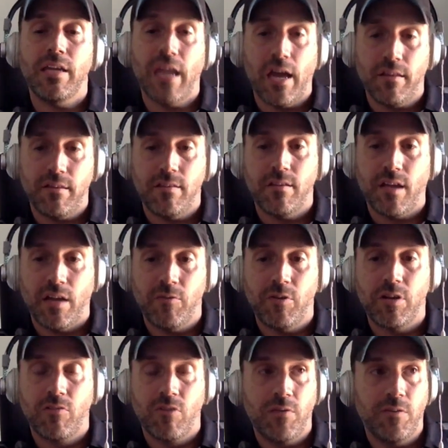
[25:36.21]
Yes, I
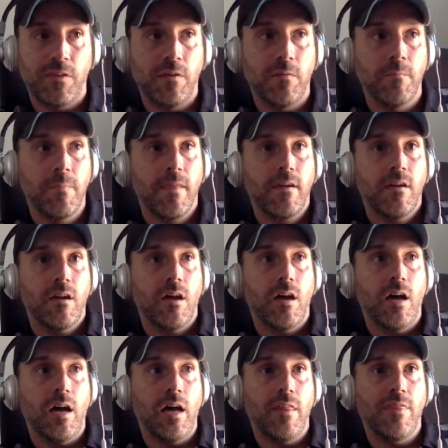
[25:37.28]
would agree with you.
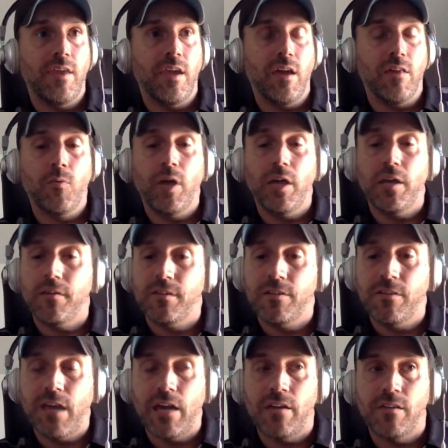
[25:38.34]
Uh, the other way to do
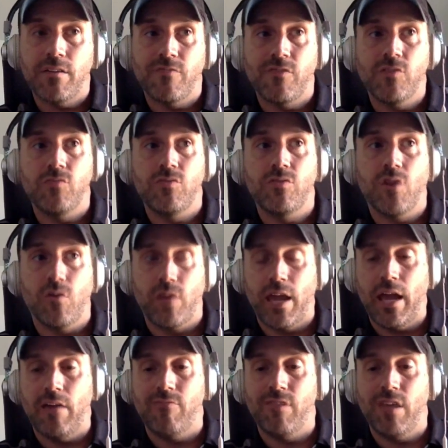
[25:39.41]
that is if you don't
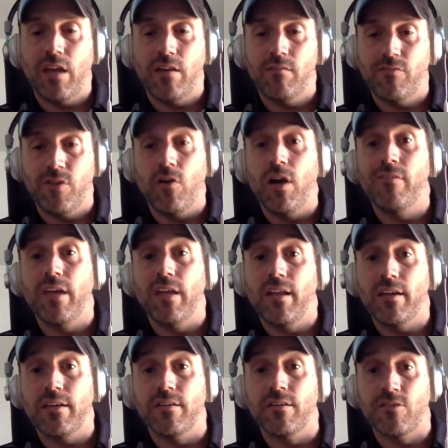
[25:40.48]
have that, if you don't have that
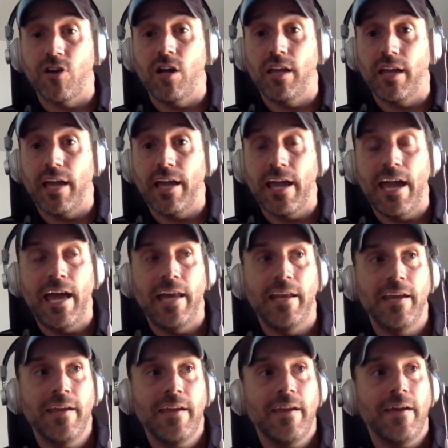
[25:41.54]
lucky straw like I had,
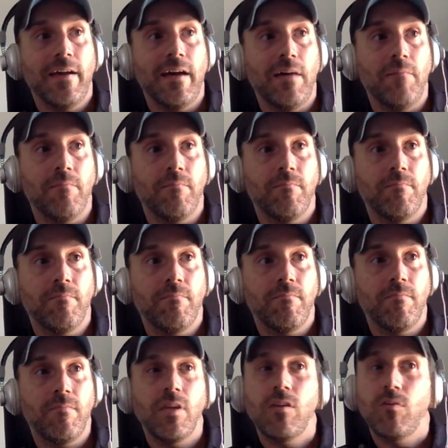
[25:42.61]
um,
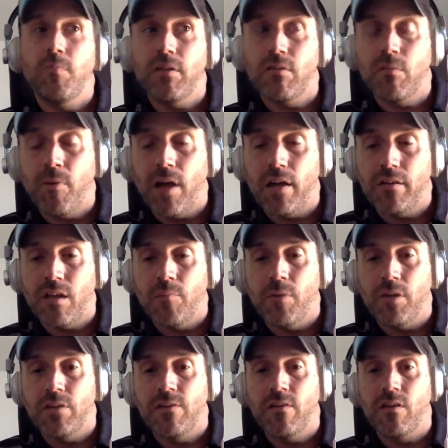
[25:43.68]
you'd be surprised how
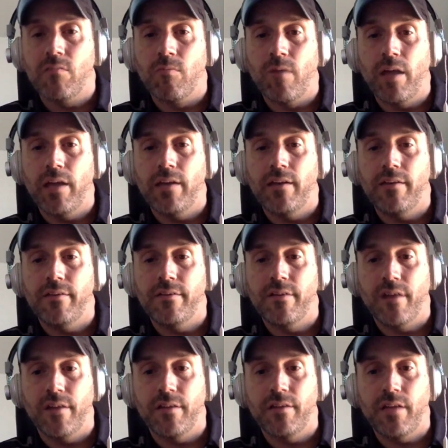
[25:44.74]
much you can write
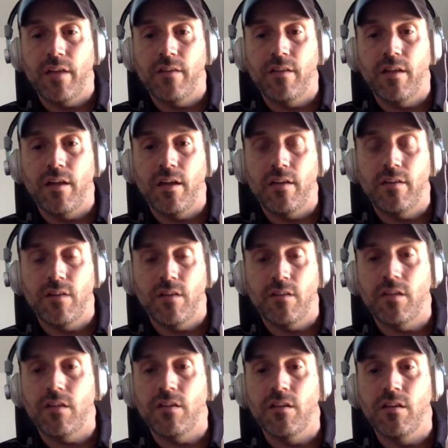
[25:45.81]
just as a just
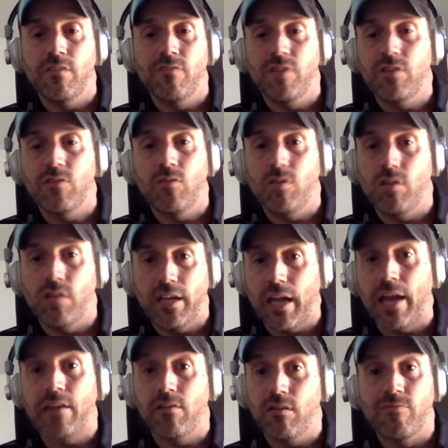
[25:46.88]
as an individual. Like
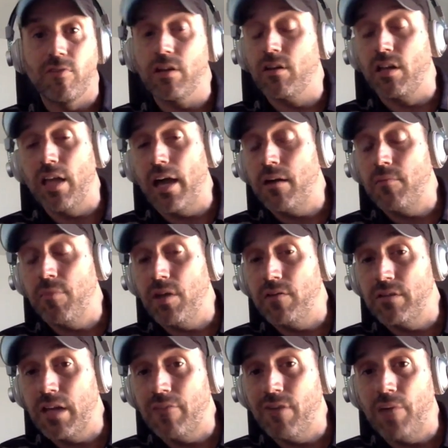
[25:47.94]
I could have written a lot about
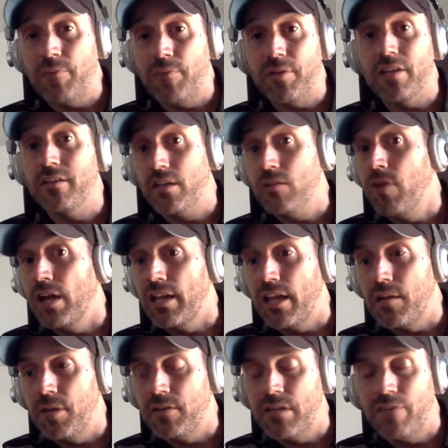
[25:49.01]
DevOps and did write a
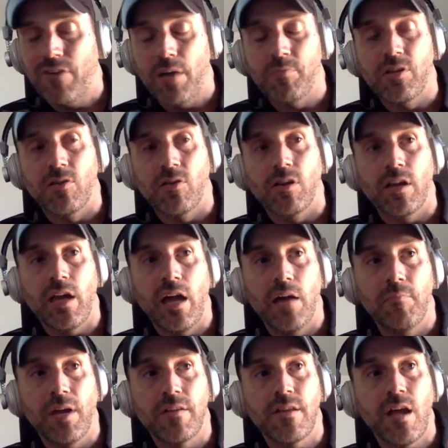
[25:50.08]
lot about DevOps early
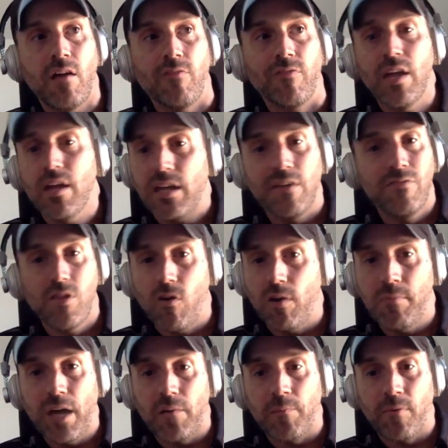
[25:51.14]
on myself, even though
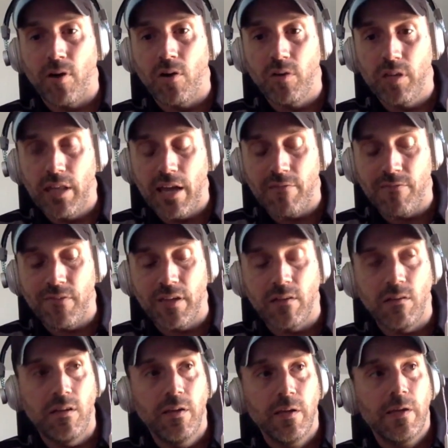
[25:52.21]
I'm not a pro in that
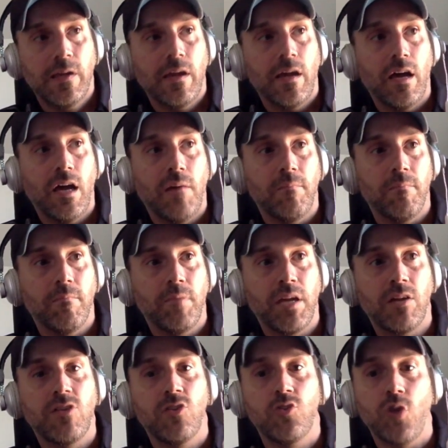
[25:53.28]
field, mm. um,
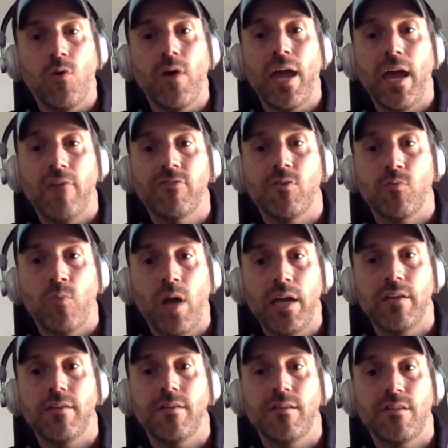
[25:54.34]
because you don't have to
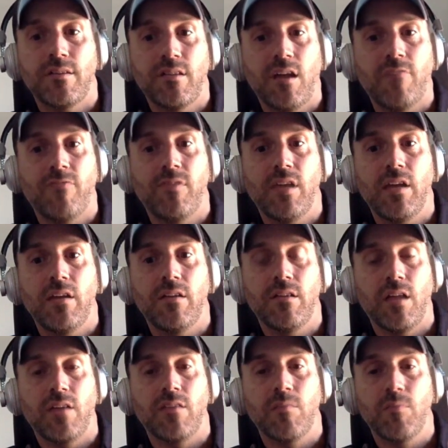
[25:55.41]
write stuff that
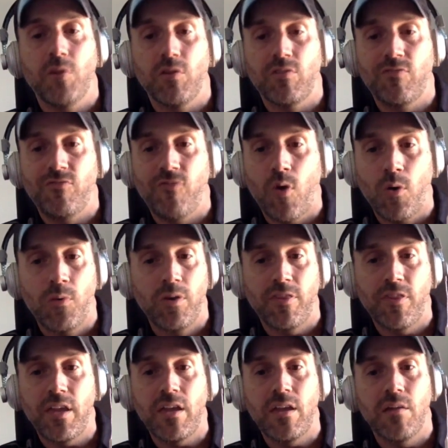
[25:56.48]
is like the most
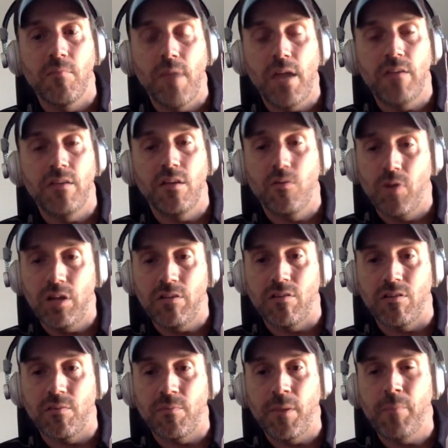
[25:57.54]
forward-thinking, amazing research.